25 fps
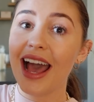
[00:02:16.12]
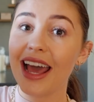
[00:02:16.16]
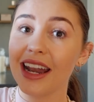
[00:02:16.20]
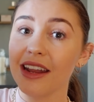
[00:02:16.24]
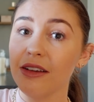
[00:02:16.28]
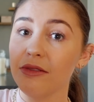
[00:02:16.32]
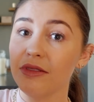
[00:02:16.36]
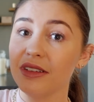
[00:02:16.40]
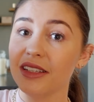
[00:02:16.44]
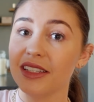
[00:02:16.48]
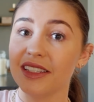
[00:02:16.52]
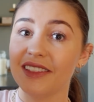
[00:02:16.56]
and
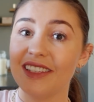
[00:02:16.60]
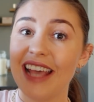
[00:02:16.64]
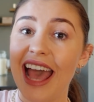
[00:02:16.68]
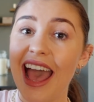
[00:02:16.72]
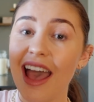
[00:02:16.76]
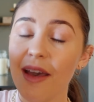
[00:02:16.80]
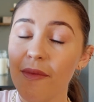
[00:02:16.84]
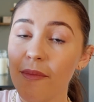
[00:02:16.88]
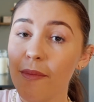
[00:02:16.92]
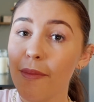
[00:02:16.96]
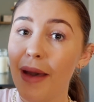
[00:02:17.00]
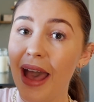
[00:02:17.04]
it was
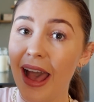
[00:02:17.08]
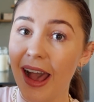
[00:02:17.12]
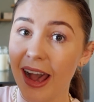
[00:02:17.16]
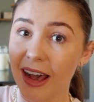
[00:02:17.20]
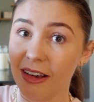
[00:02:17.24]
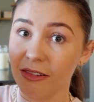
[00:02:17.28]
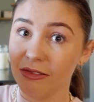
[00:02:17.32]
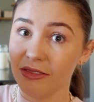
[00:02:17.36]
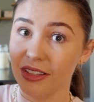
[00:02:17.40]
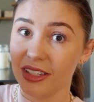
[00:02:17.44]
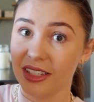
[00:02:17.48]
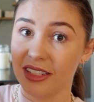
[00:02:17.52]

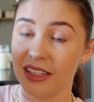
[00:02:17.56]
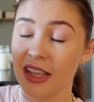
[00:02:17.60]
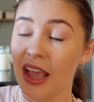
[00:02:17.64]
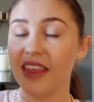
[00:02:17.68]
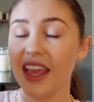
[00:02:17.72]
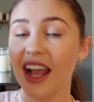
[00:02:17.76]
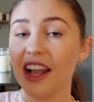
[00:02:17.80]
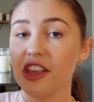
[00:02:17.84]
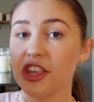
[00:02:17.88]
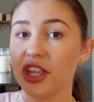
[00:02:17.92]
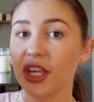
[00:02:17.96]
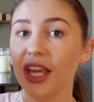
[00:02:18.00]
£10.
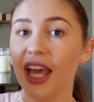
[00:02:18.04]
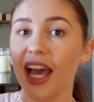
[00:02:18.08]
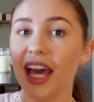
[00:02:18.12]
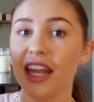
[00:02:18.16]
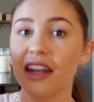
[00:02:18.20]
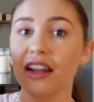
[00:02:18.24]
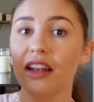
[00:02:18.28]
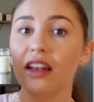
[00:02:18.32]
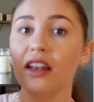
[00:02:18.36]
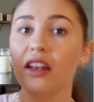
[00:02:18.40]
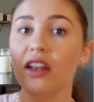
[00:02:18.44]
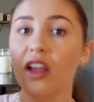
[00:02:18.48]
They actually
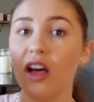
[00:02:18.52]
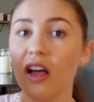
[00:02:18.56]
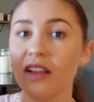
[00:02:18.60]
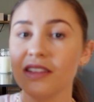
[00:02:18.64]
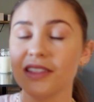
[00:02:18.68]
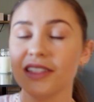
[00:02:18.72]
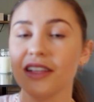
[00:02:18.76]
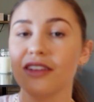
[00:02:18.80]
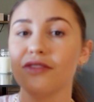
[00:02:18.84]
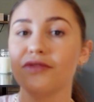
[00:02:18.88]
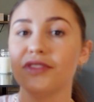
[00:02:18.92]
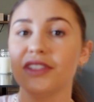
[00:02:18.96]
had a
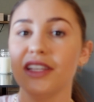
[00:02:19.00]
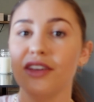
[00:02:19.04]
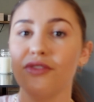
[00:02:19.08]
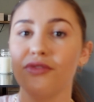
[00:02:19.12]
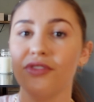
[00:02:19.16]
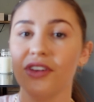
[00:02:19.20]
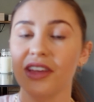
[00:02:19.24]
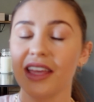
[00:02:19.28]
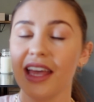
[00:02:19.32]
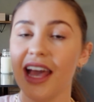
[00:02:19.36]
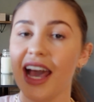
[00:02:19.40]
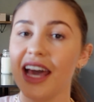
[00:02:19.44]
lot of
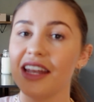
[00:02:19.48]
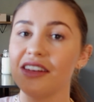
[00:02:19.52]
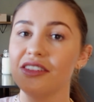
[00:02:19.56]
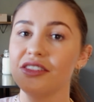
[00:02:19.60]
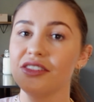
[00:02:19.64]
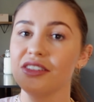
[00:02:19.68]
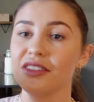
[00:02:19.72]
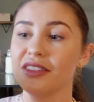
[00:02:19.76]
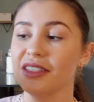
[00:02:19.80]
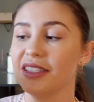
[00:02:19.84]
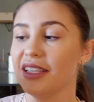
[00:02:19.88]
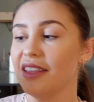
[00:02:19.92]
different
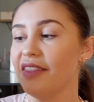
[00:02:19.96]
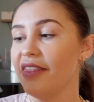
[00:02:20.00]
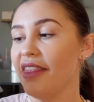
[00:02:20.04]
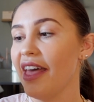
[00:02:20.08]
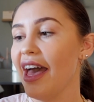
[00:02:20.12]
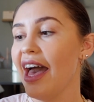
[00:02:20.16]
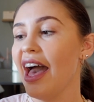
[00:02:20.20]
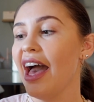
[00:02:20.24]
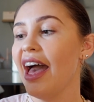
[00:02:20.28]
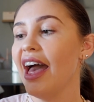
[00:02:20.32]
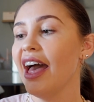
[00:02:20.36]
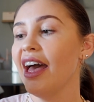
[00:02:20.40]
candles in
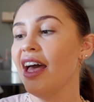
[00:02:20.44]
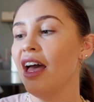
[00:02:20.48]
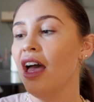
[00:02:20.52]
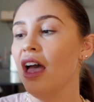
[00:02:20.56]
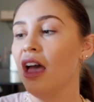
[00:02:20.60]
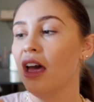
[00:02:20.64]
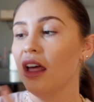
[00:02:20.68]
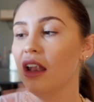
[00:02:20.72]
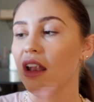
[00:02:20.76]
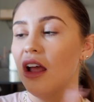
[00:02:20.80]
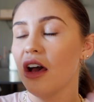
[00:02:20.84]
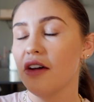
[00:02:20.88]
there,
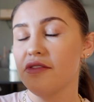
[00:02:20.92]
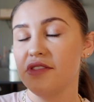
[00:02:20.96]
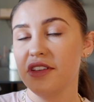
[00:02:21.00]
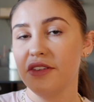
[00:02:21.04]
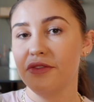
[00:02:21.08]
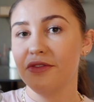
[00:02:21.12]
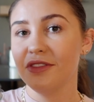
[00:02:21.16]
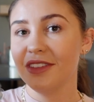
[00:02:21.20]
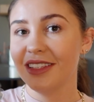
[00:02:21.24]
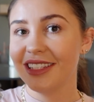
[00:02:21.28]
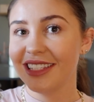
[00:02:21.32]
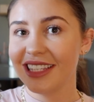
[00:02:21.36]
a lot of
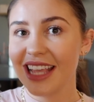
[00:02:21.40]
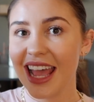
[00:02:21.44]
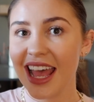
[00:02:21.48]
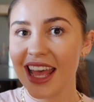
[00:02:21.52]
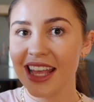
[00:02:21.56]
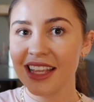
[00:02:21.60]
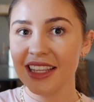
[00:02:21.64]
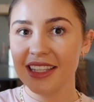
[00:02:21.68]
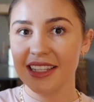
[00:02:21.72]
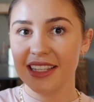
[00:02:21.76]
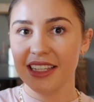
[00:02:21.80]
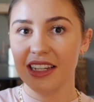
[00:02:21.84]
different
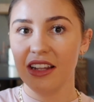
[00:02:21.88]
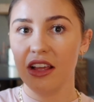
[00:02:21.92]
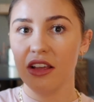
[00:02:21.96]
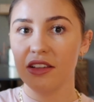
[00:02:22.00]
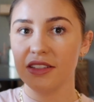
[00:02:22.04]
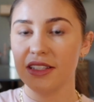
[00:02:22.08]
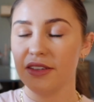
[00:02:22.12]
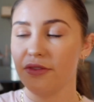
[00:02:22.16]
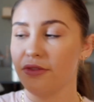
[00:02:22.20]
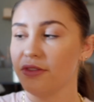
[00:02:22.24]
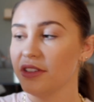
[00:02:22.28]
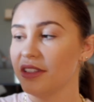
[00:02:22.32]
scents, a lot
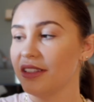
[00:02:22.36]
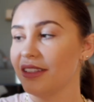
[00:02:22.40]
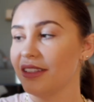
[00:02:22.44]
of different